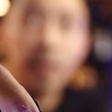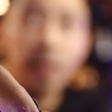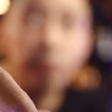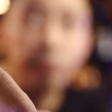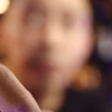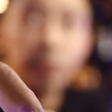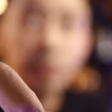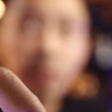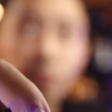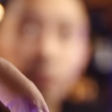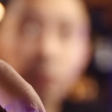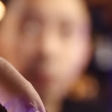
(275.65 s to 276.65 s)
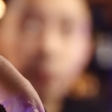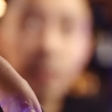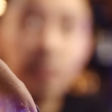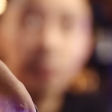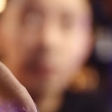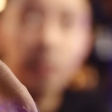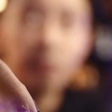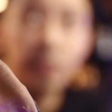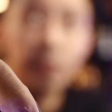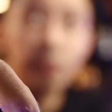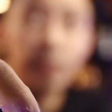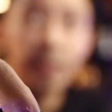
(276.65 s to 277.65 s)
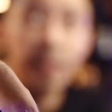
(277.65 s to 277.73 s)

uh, fail safe. When you press something, it'll tell you that,